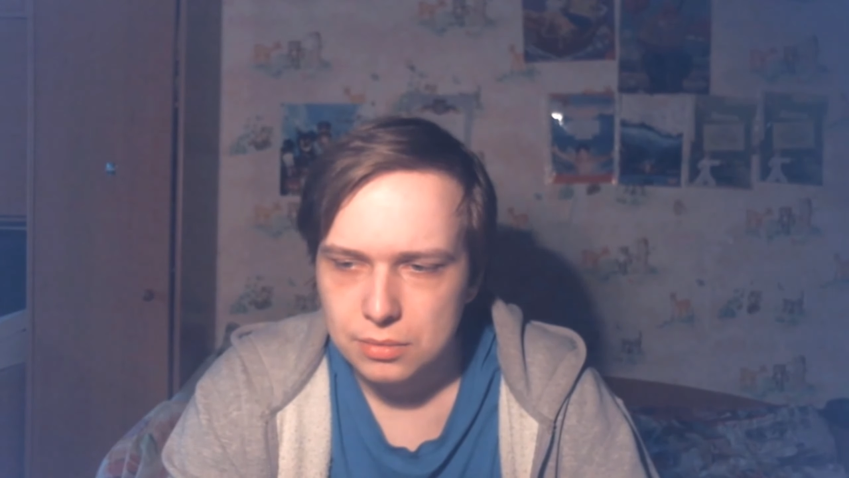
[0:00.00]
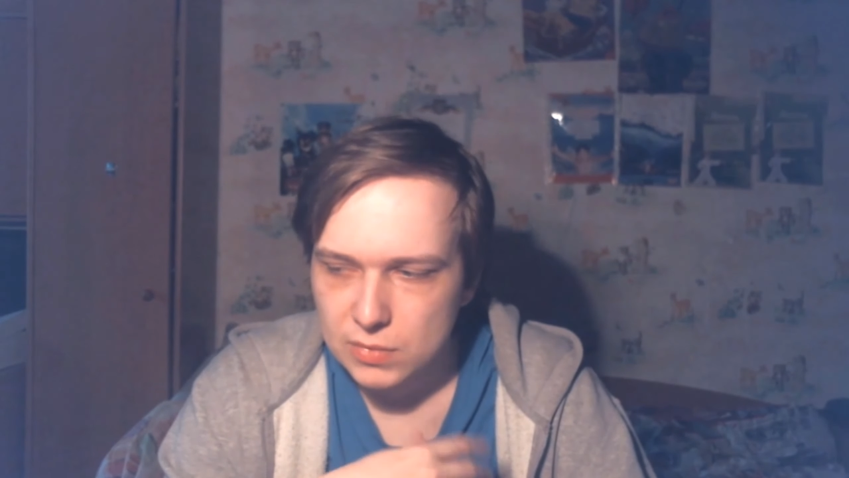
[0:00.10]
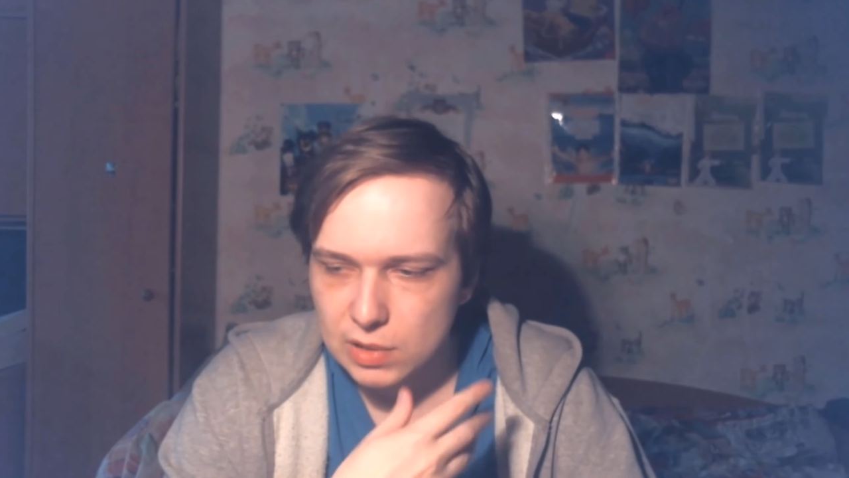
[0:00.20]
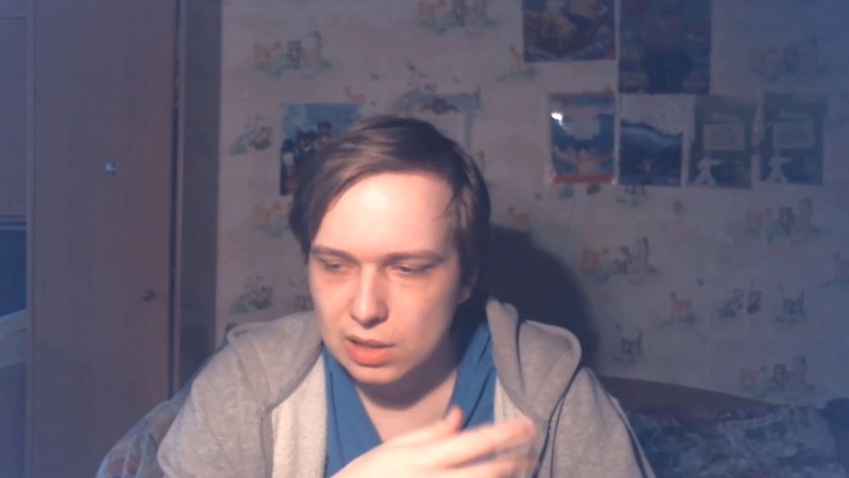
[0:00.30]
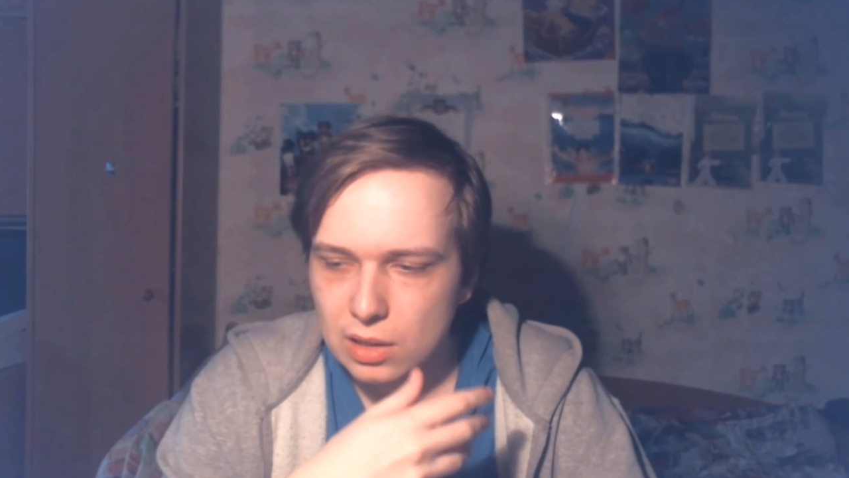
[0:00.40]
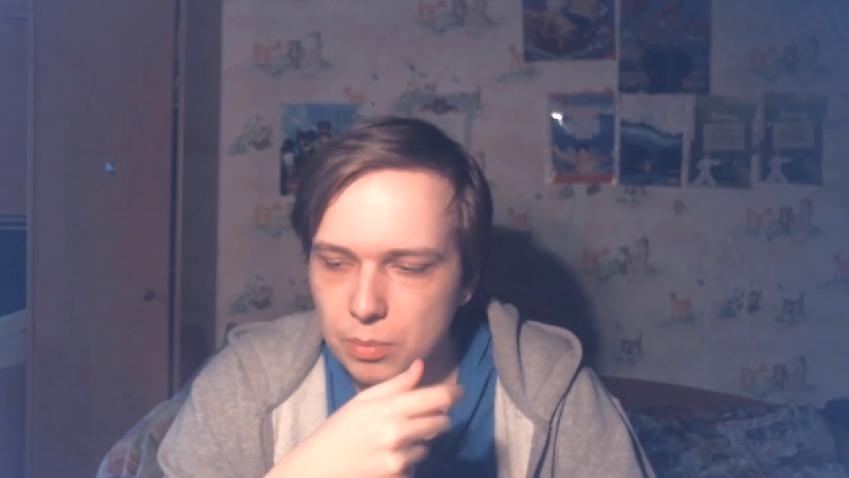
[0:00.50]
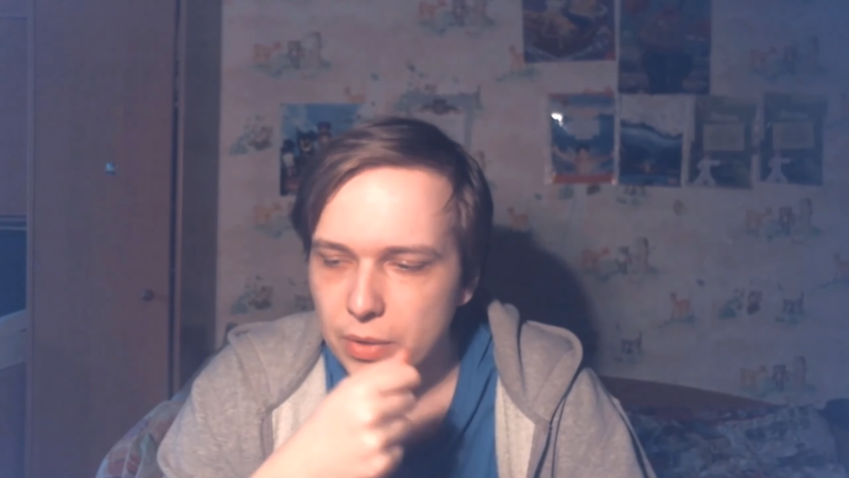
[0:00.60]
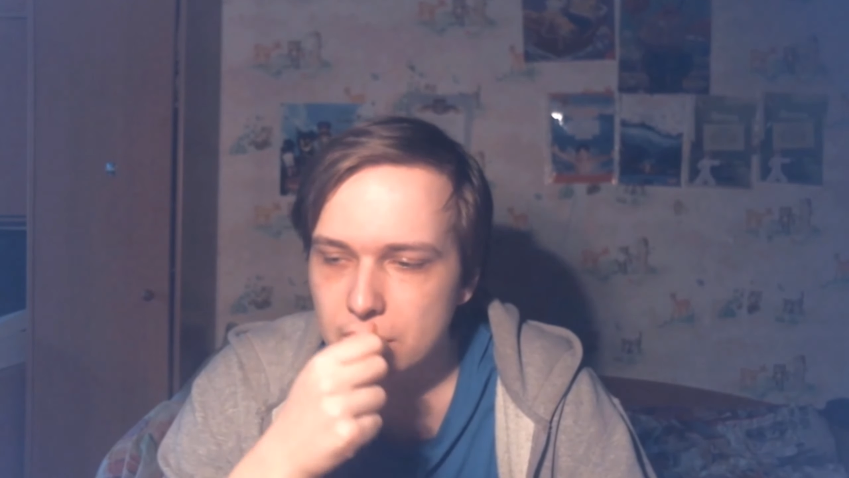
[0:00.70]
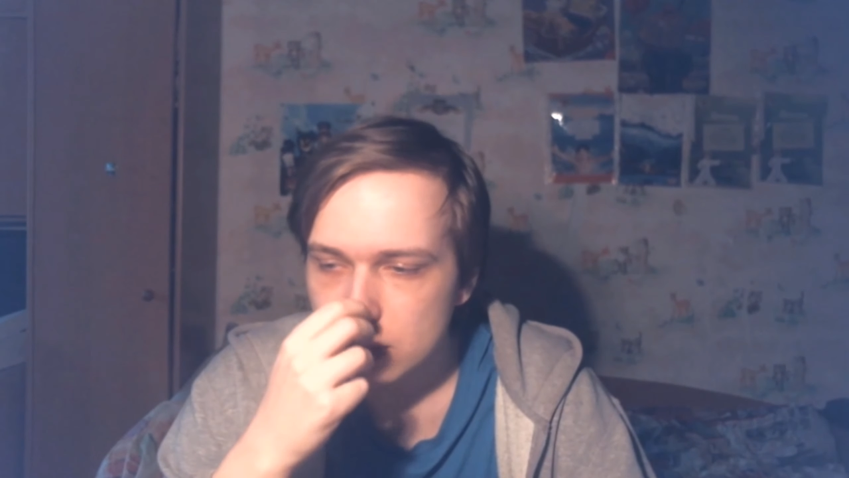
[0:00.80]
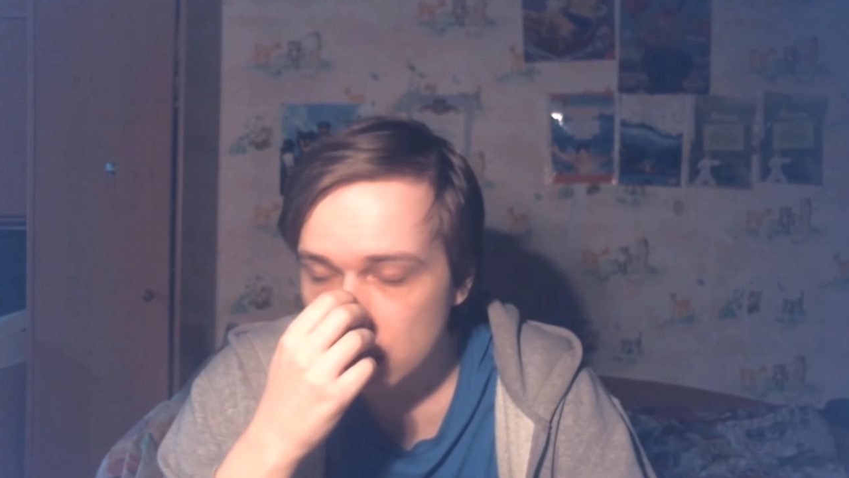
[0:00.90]
it's like the
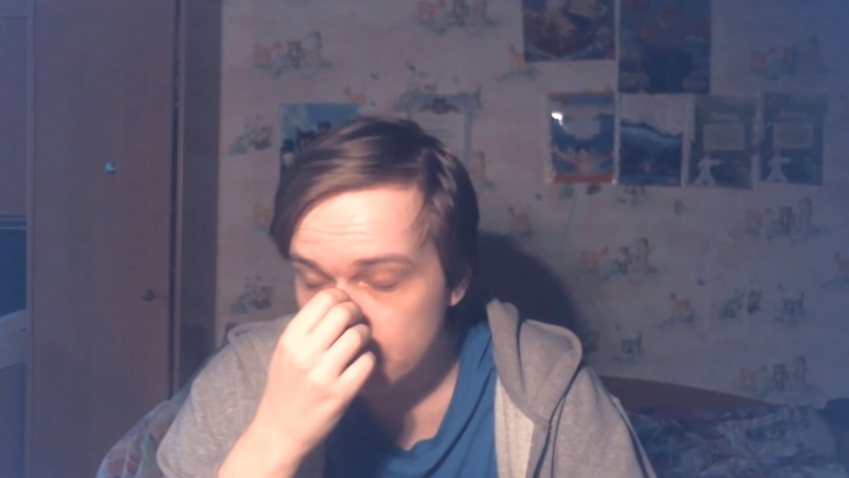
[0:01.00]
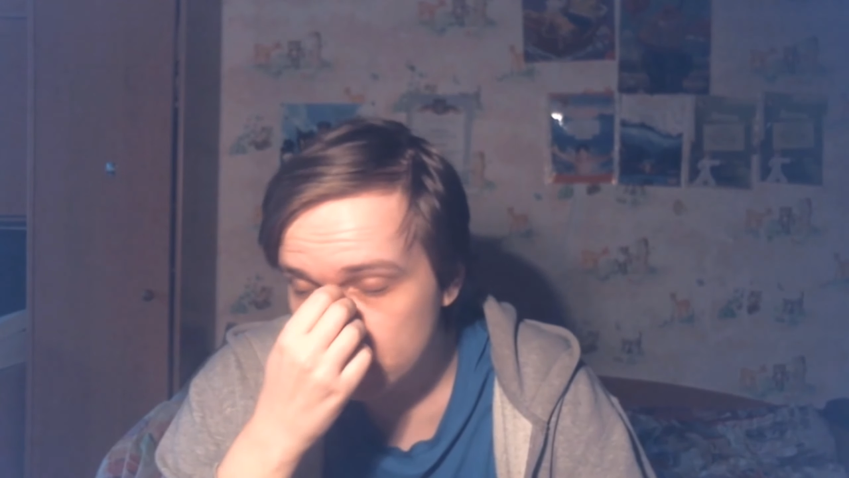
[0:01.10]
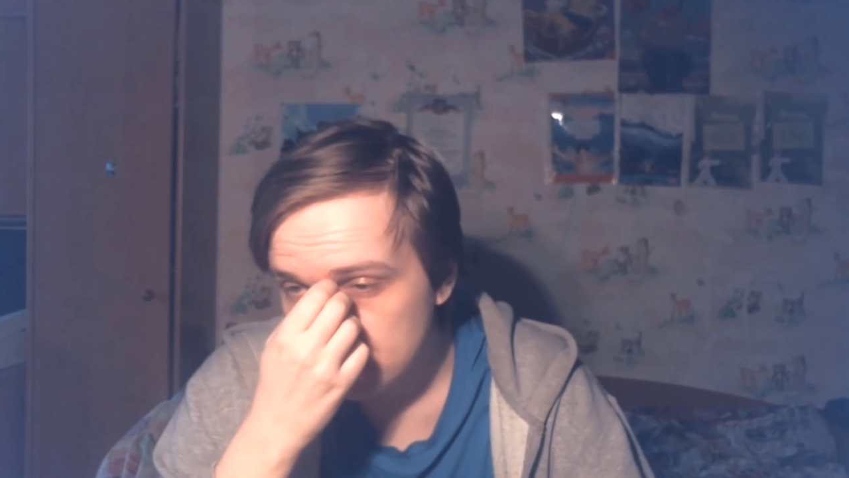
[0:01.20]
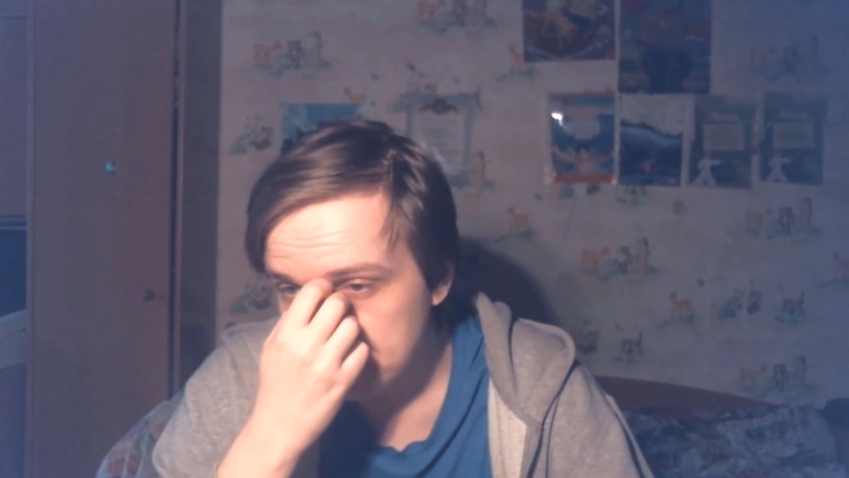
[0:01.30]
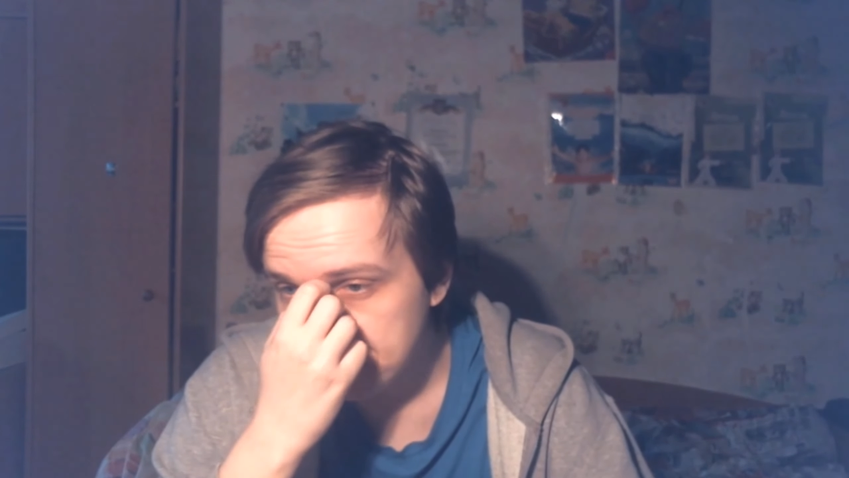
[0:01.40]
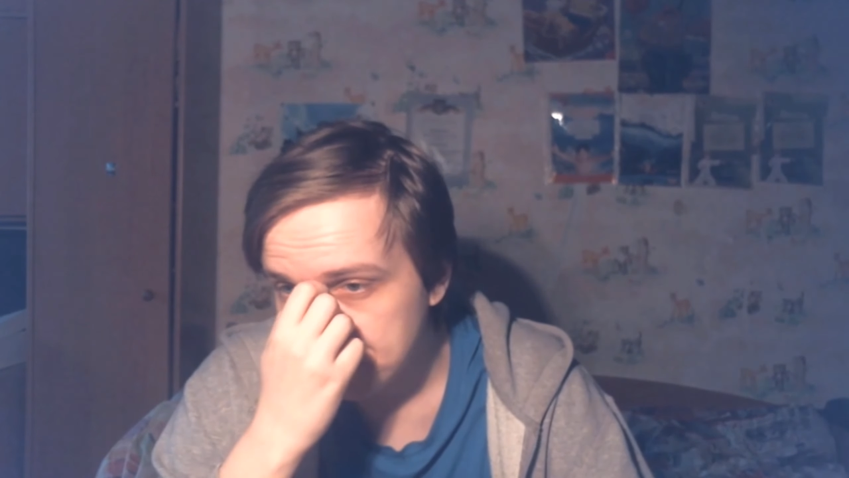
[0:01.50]
best option